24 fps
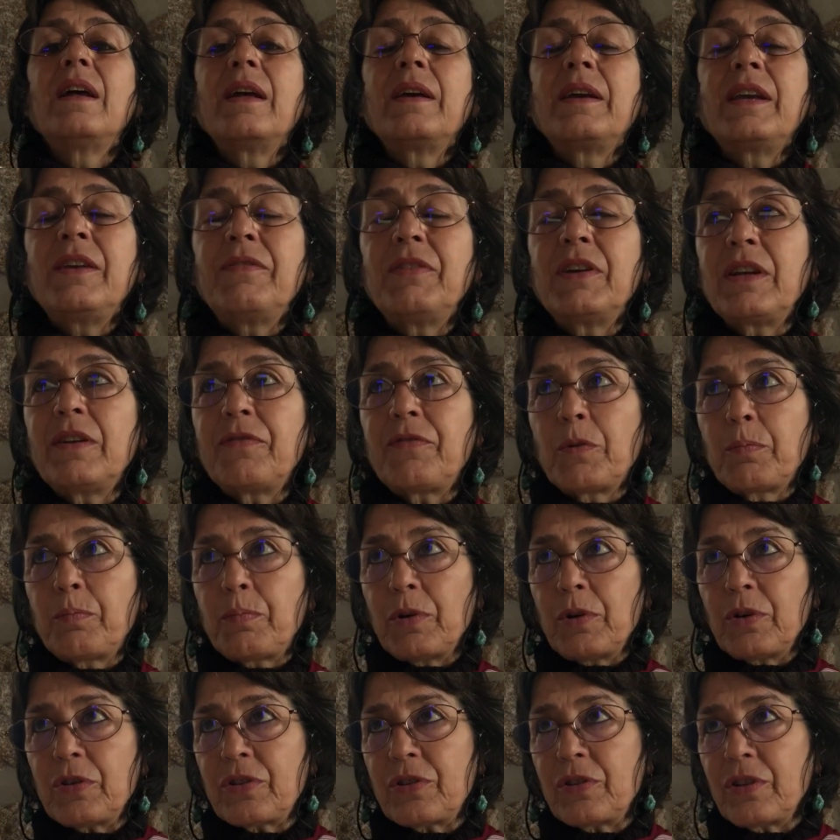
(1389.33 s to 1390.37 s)
even if the
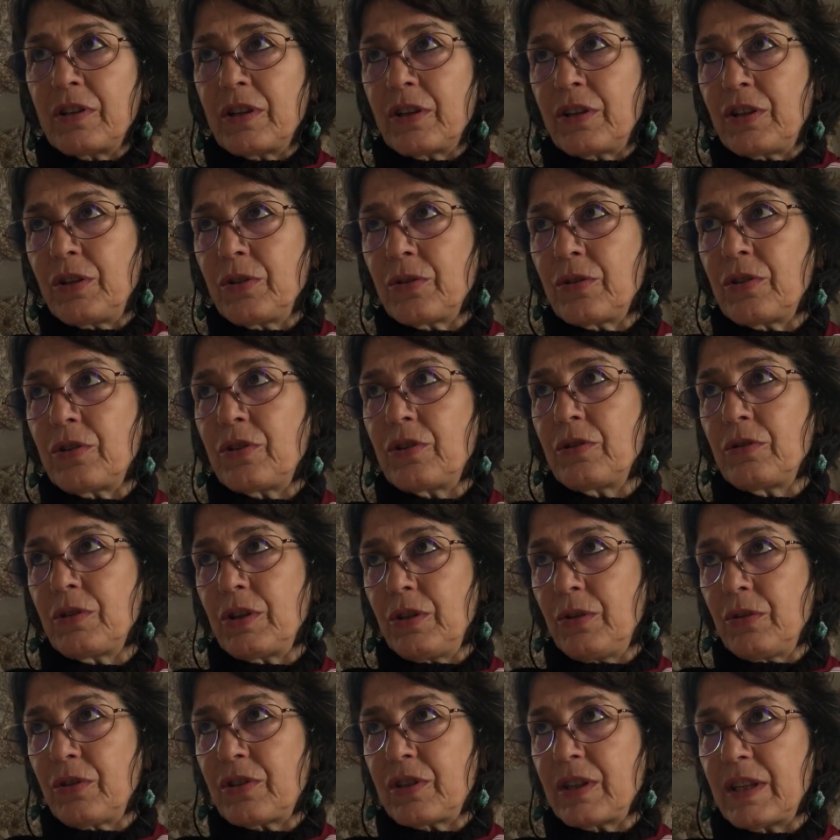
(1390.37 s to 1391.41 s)
person accuses you and
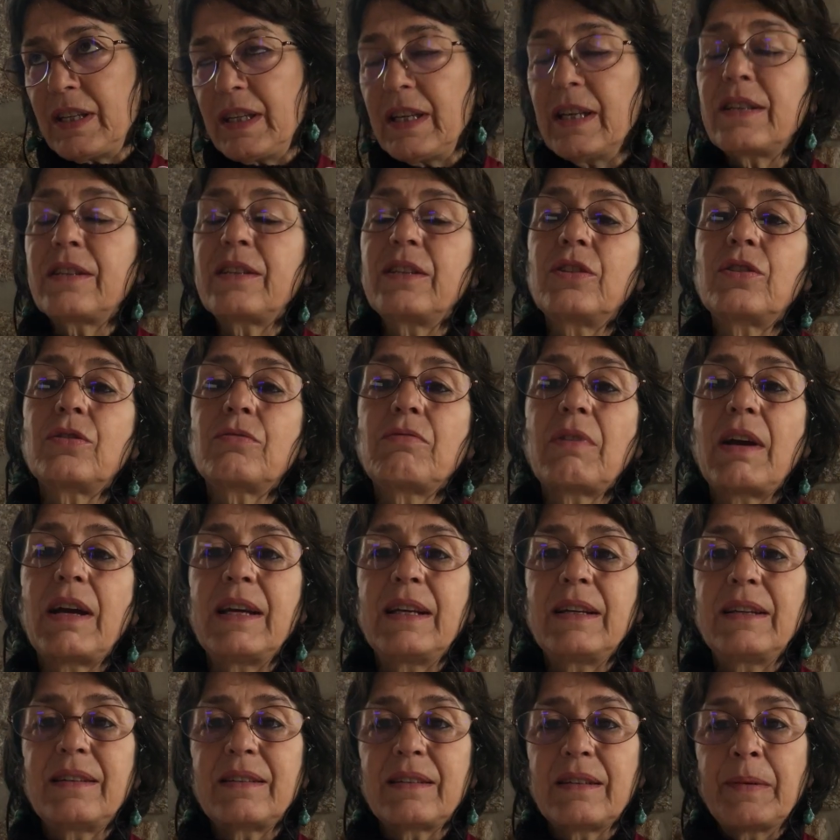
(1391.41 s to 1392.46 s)
you say, yes, it's
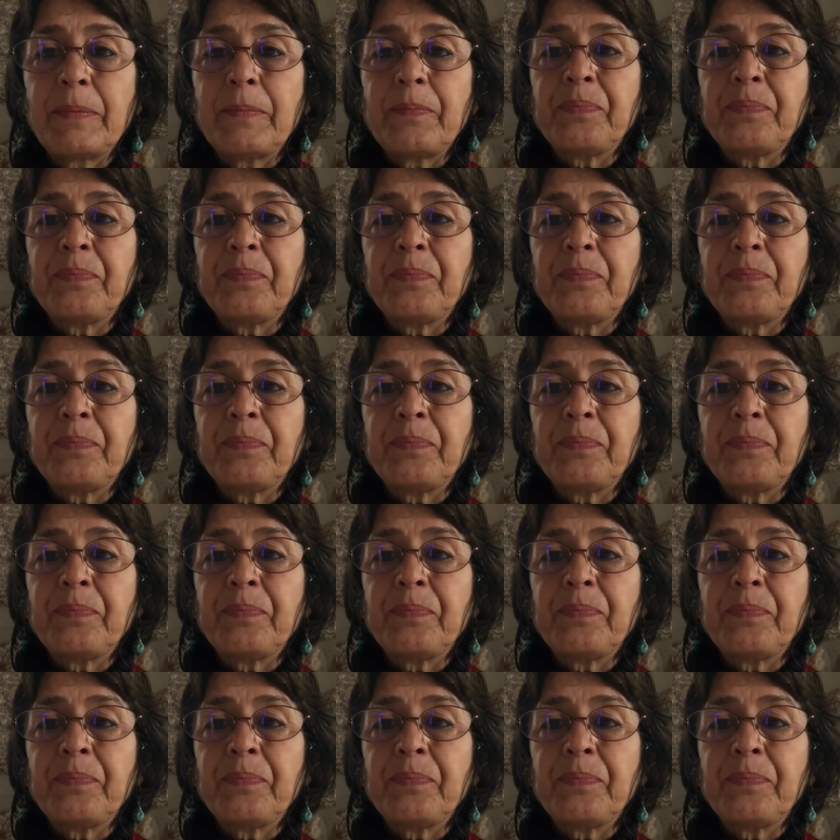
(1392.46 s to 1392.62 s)
right,